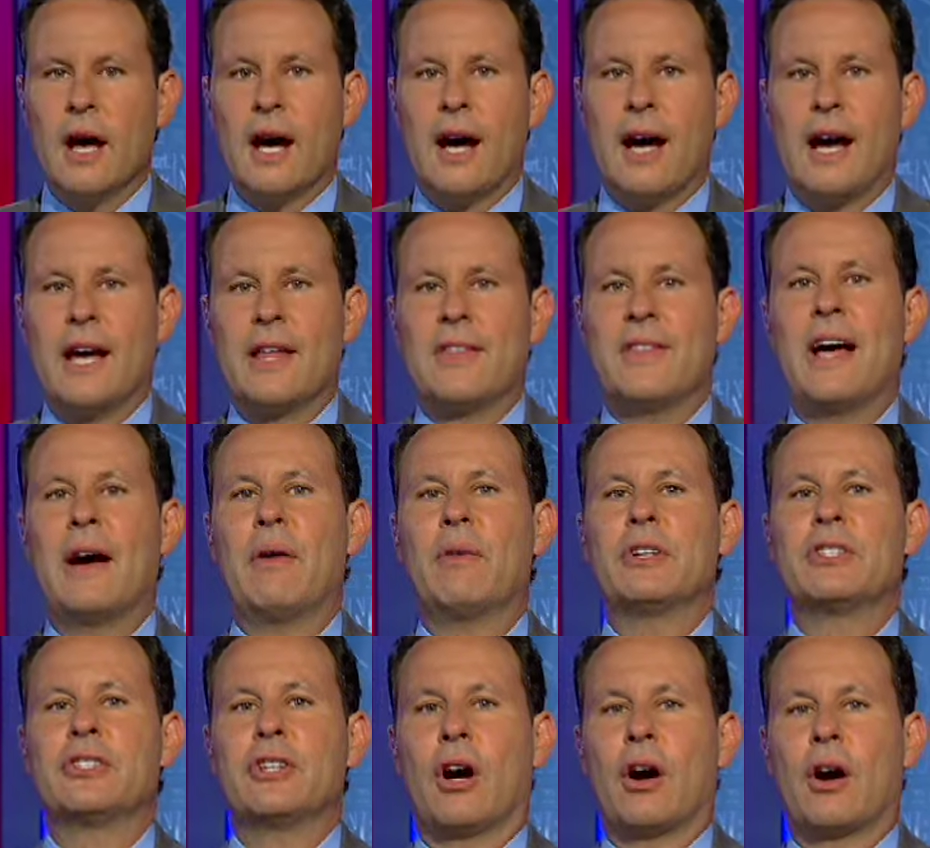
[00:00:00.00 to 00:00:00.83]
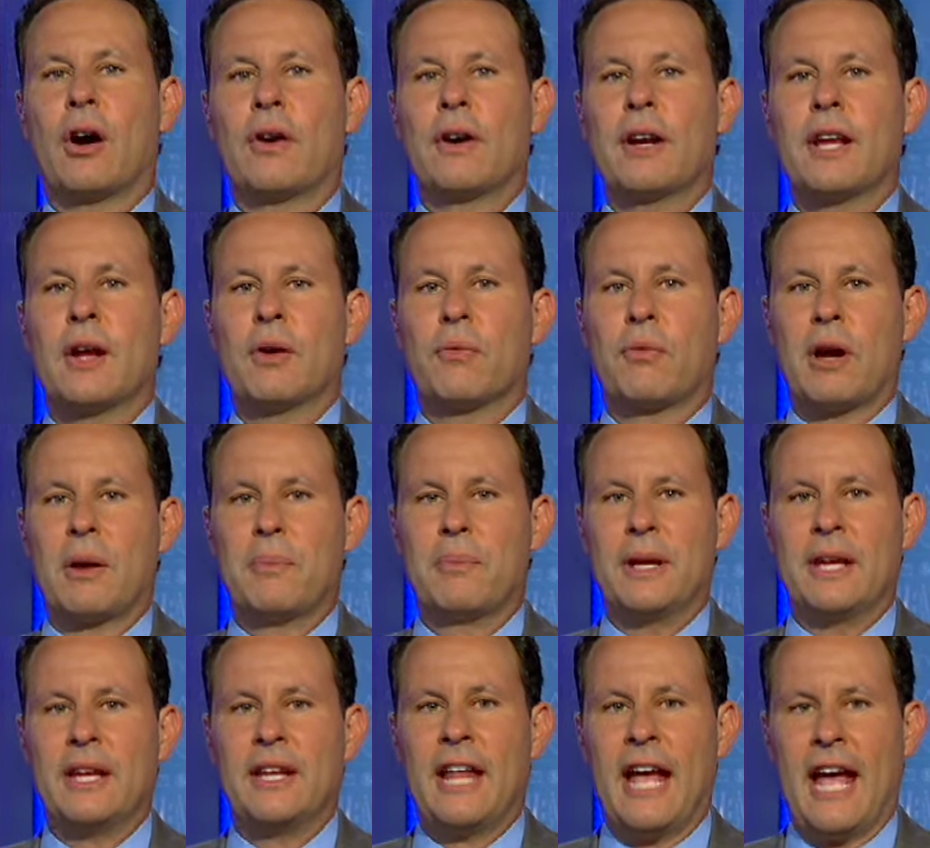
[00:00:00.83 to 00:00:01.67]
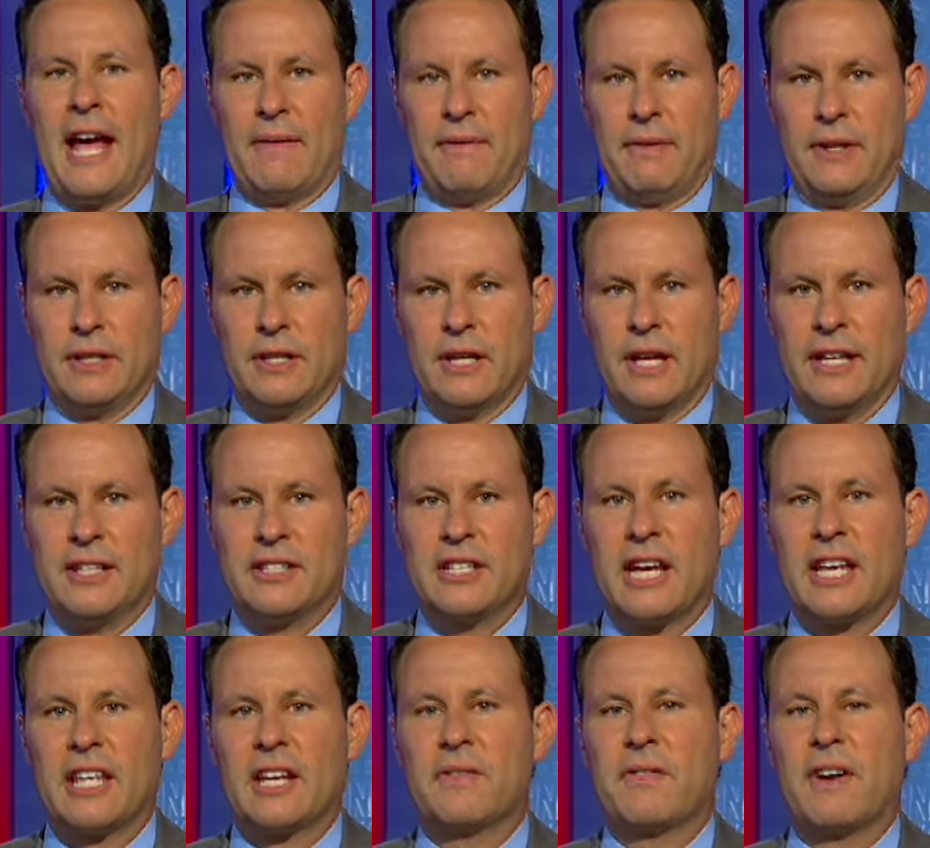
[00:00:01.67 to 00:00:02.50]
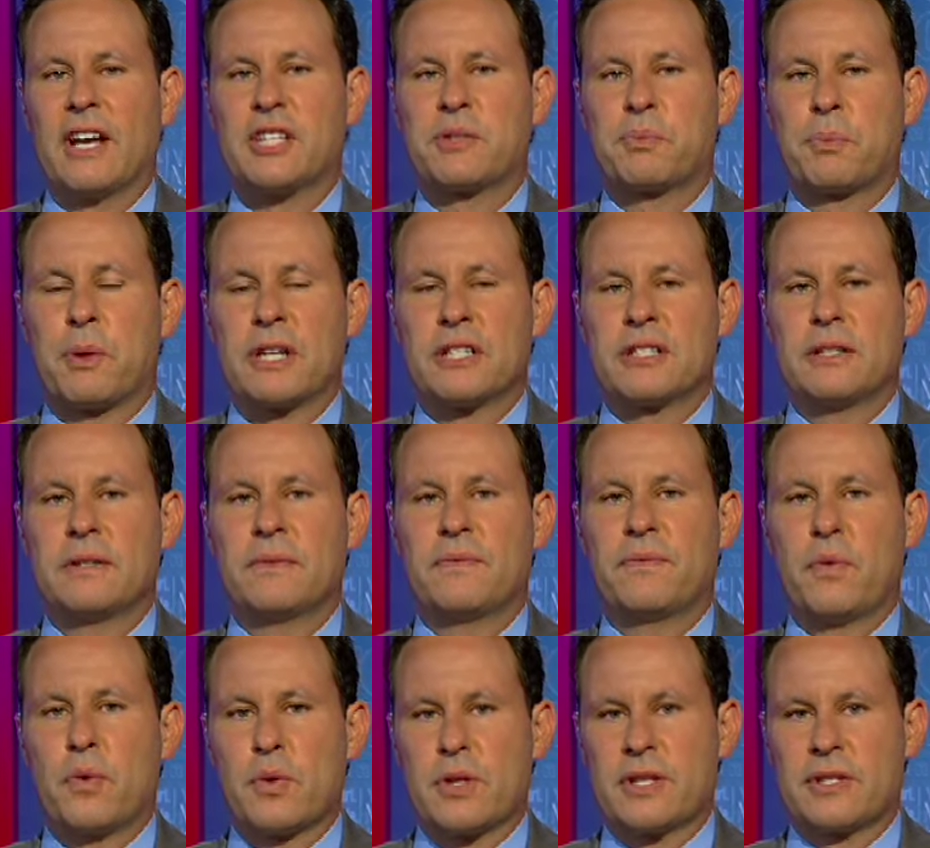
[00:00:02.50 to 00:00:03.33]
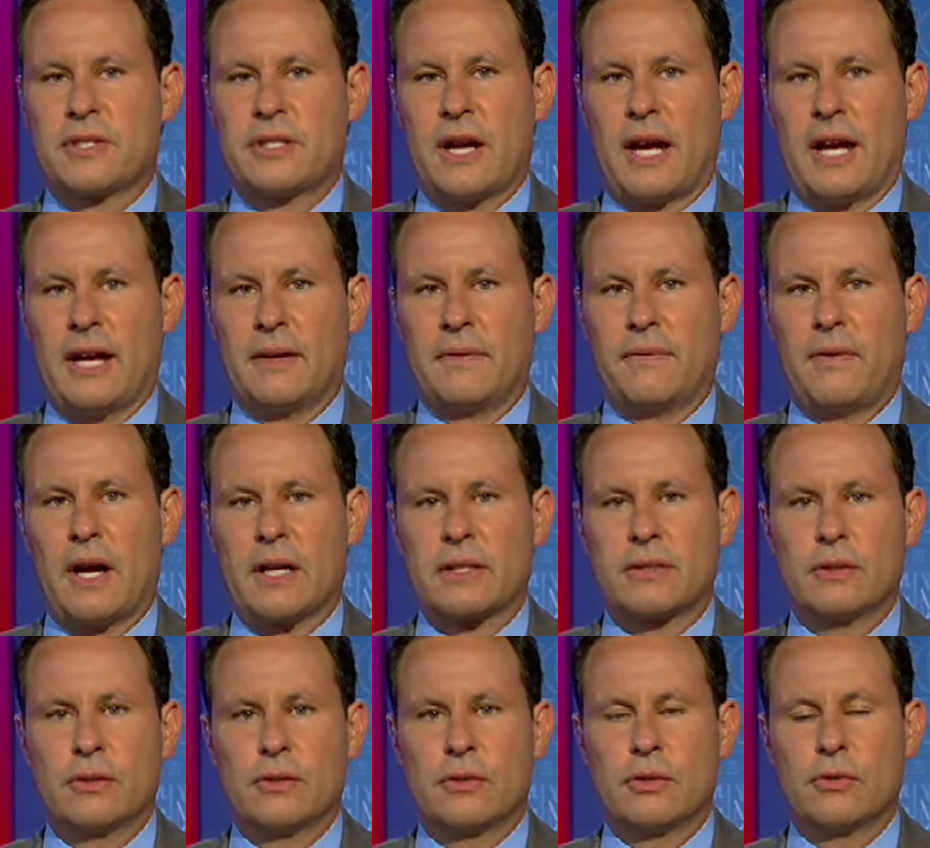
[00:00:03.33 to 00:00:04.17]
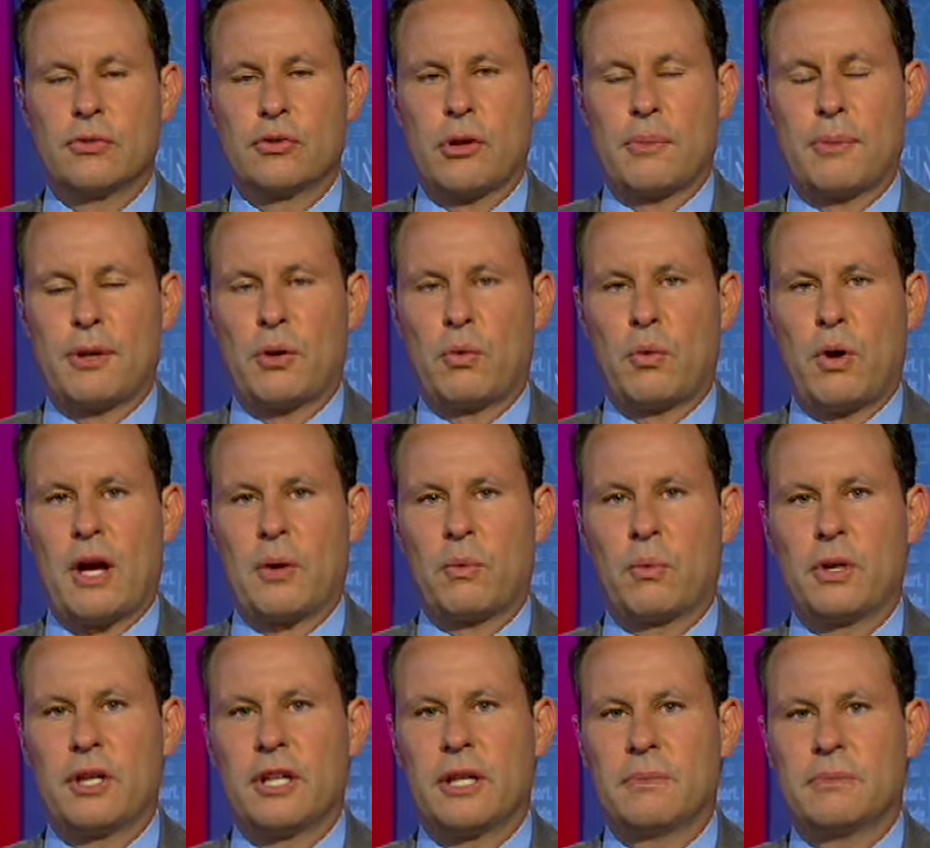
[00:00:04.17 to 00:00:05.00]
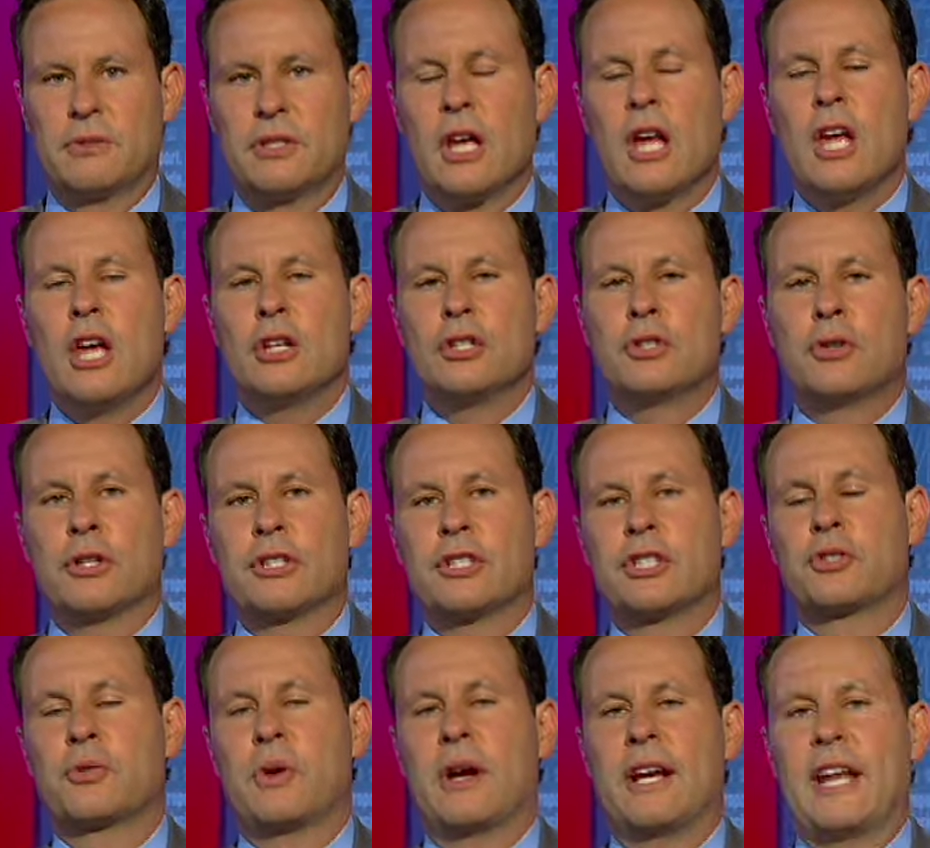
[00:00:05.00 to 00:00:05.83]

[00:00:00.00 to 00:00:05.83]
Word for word: Uh, that was Ari Rabin Havt, Executive Vice President for the site. Fox News contributor Juan Williams joins us